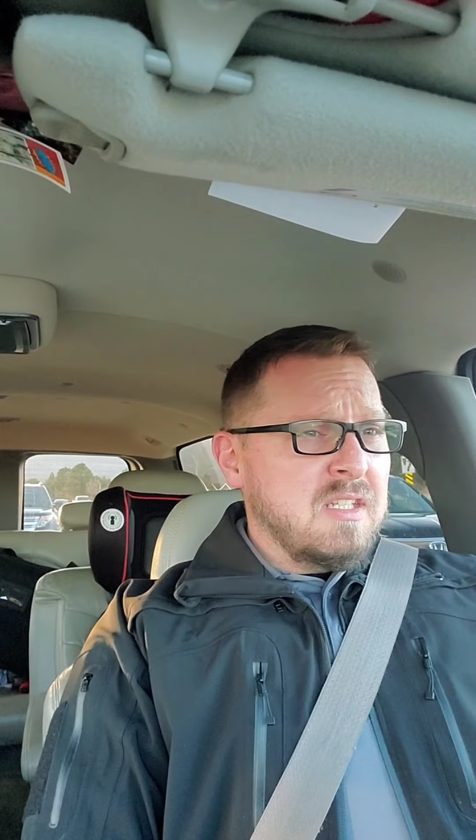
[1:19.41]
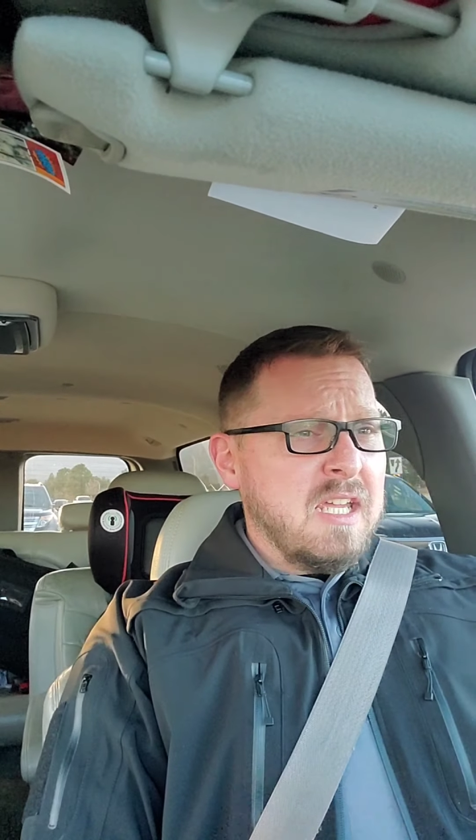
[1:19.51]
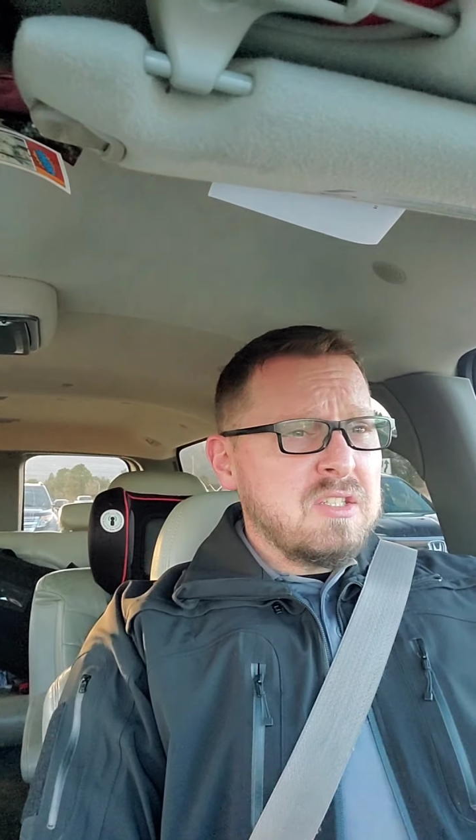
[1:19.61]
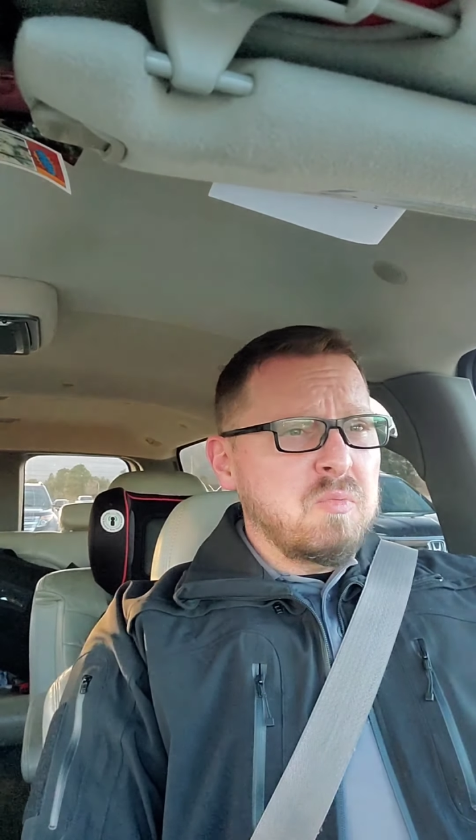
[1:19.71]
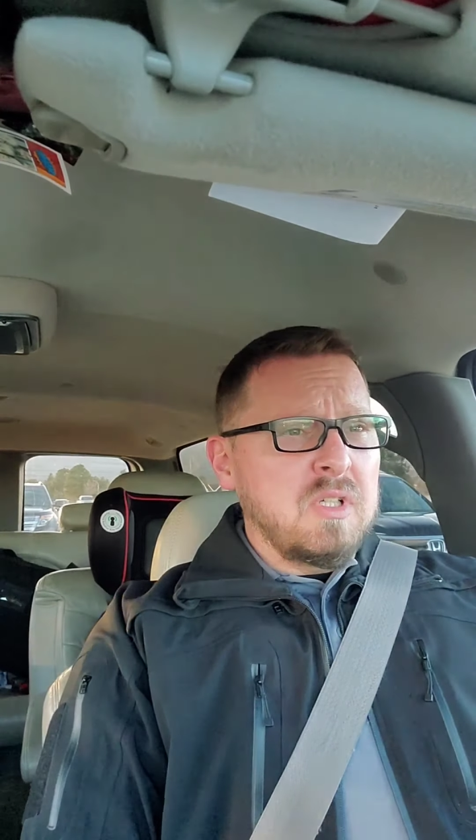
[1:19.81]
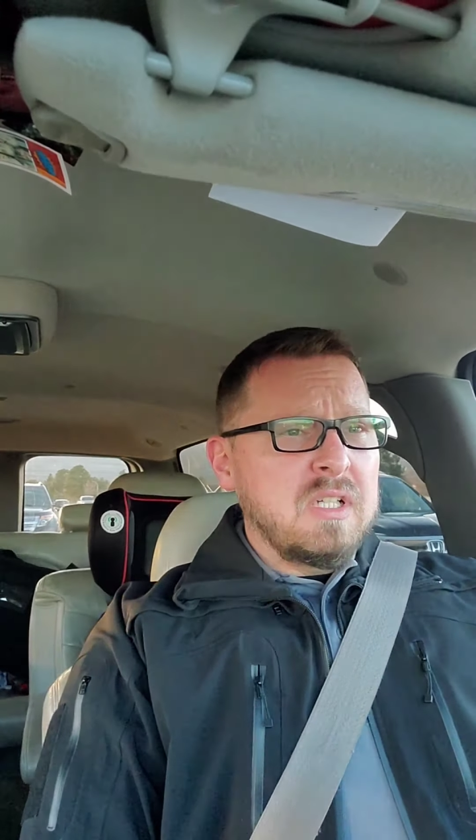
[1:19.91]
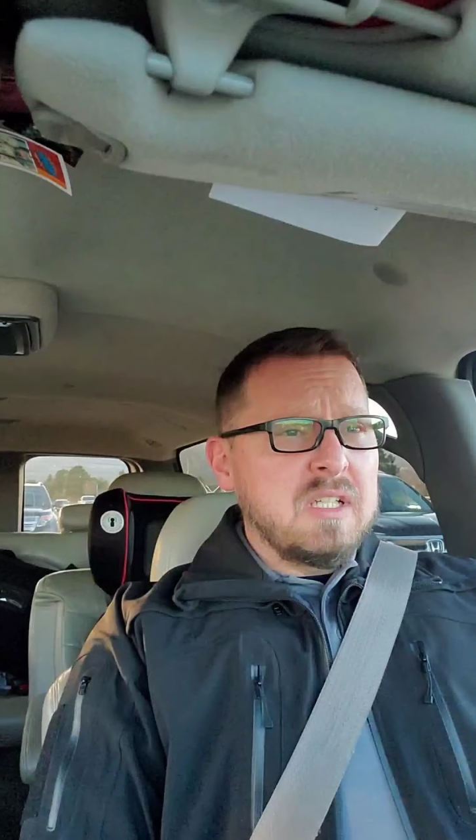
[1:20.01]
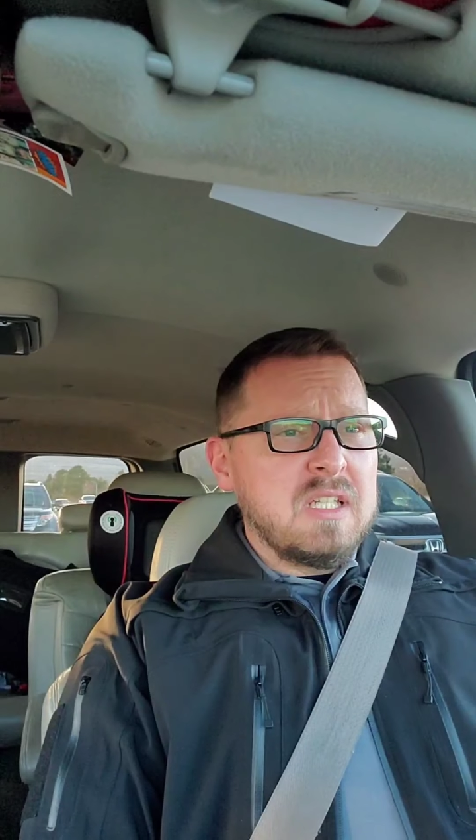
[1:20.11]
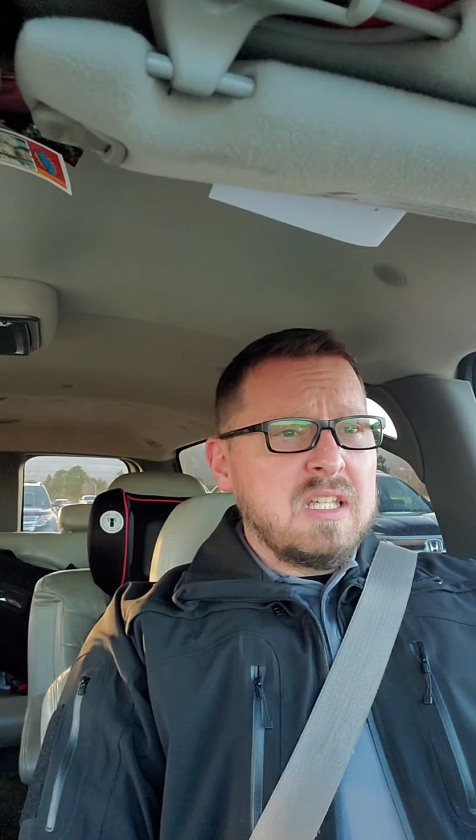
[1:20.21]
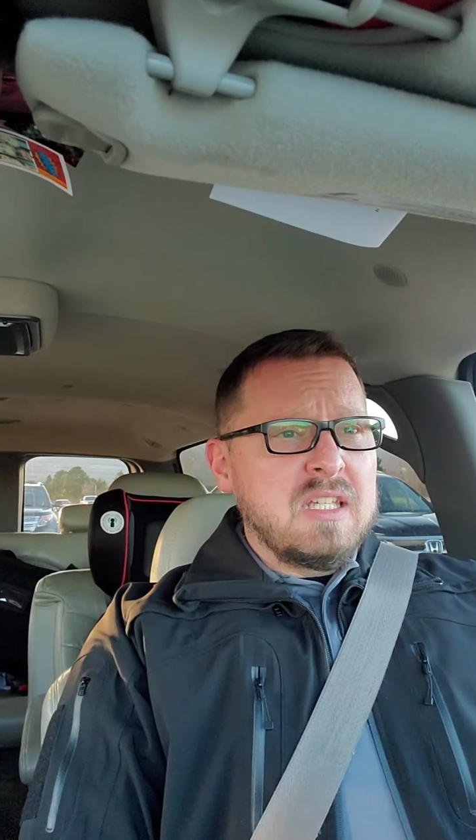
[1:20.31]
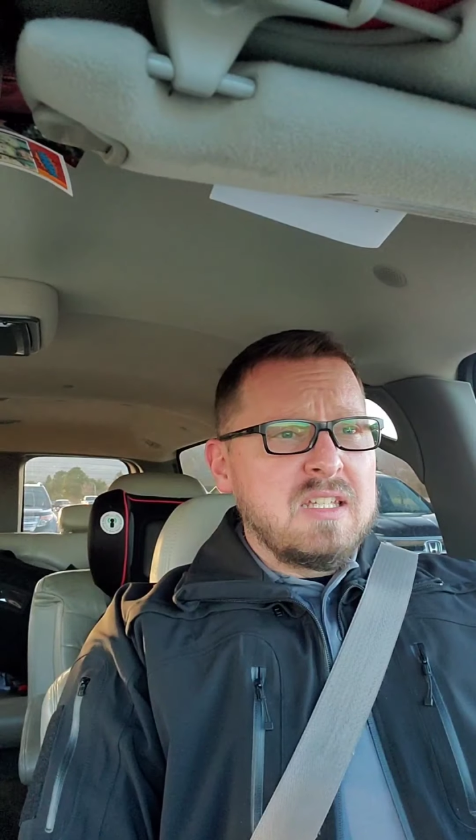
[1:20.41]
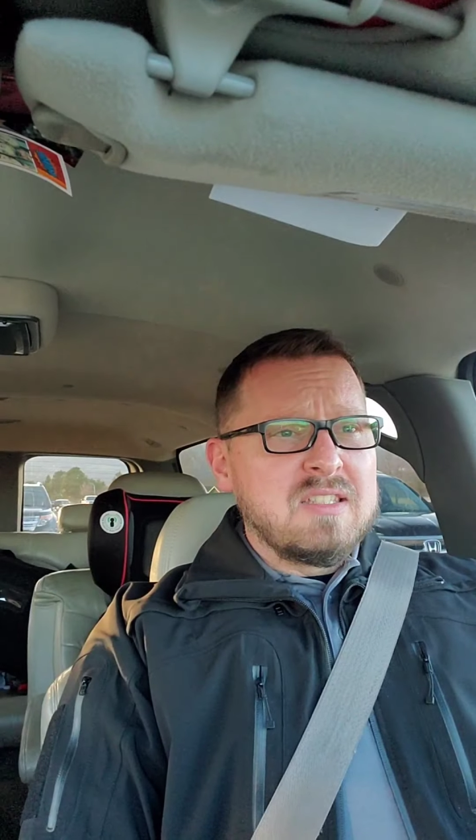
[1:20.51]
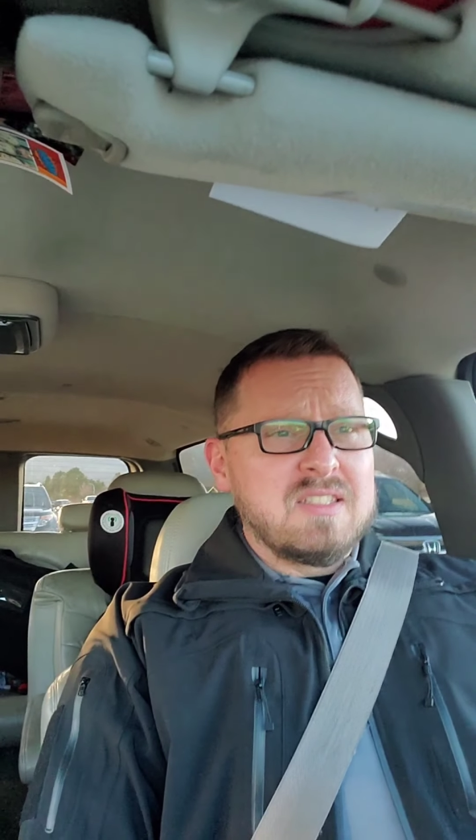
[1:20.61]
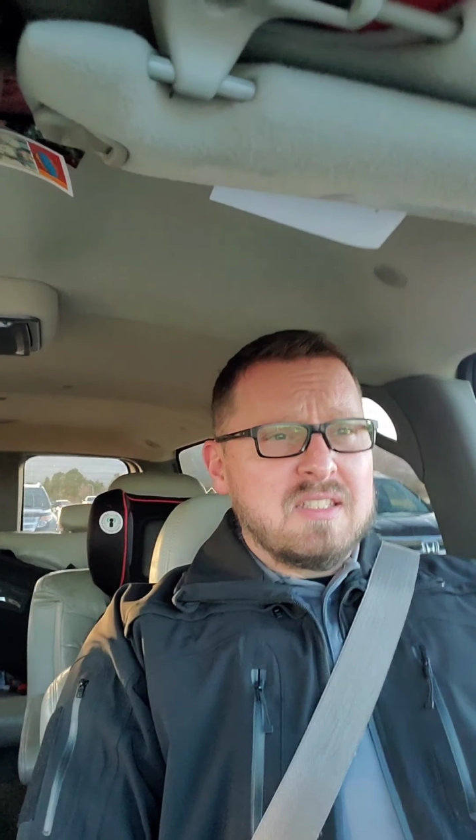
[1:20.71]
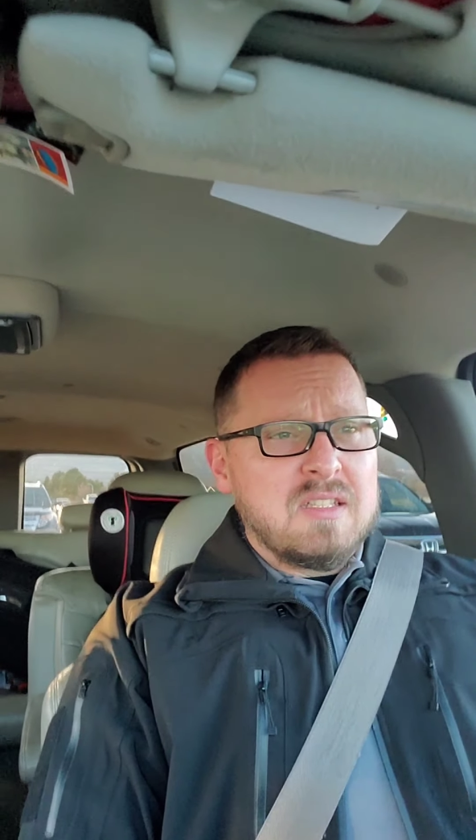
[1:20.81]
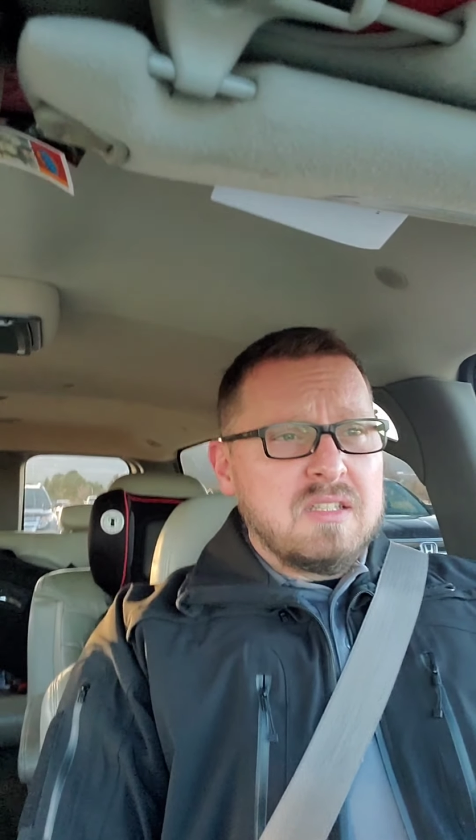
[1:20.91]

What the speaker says: next one is